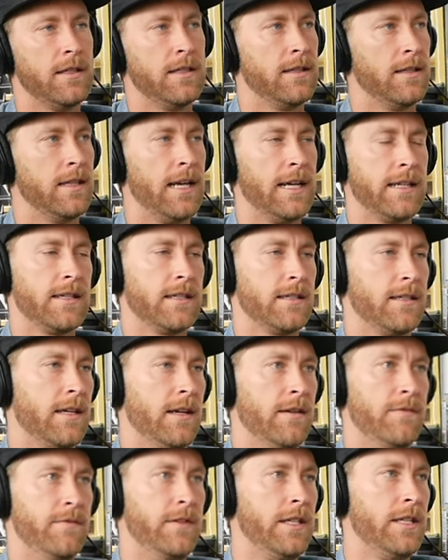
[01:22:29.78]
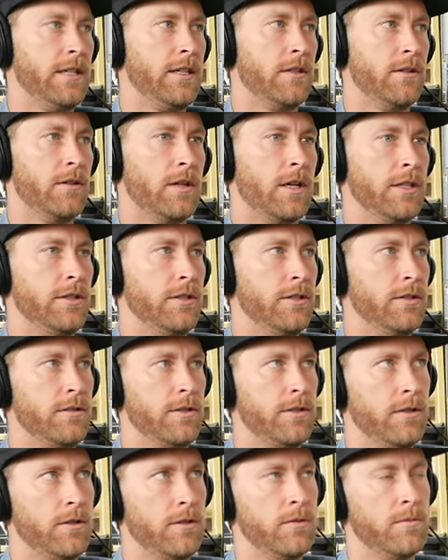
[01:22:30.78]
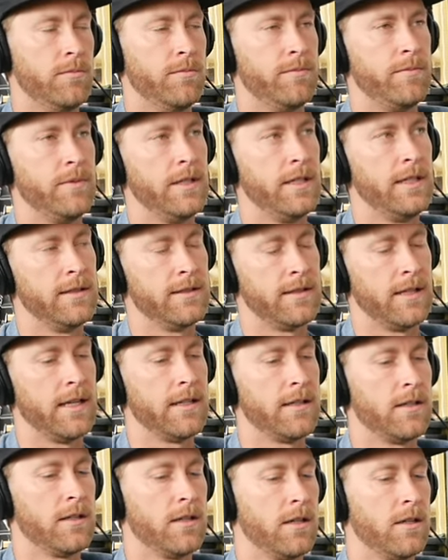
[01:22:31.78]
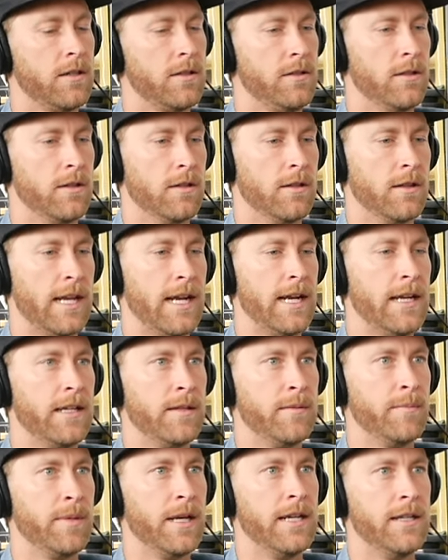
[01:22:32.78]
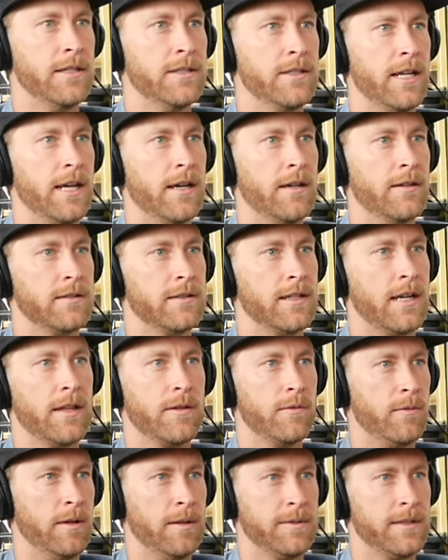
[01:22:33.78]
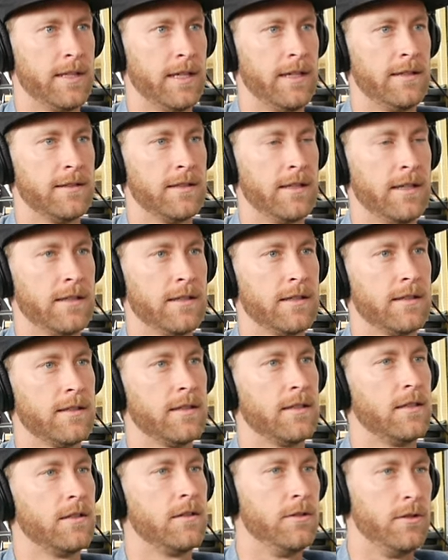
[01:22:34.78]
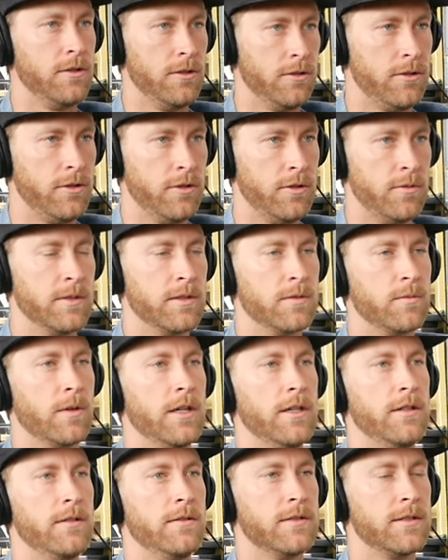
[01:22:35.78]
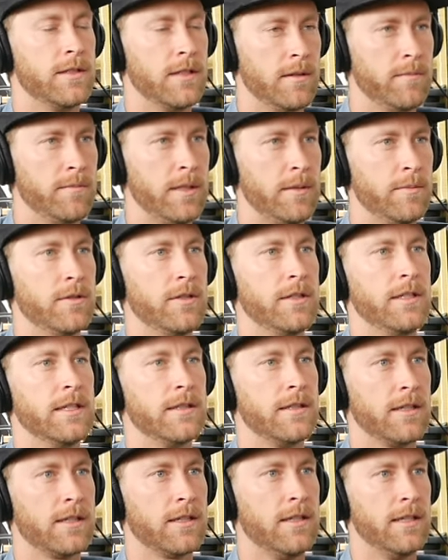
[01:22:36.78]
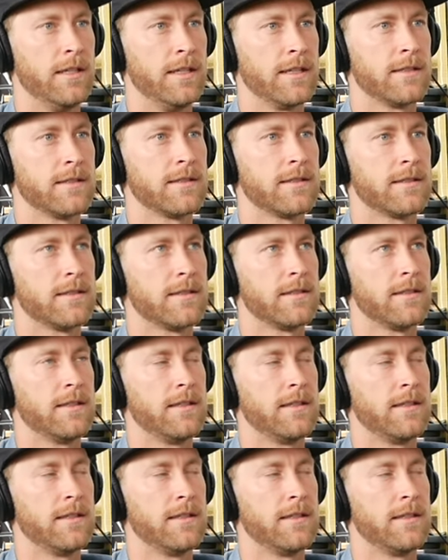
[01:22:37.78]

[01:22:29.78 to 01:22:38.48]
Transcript: Like a video on YouTube is like your landing page now. It's not the website. It's like YouTube is where you send people to get the clicks.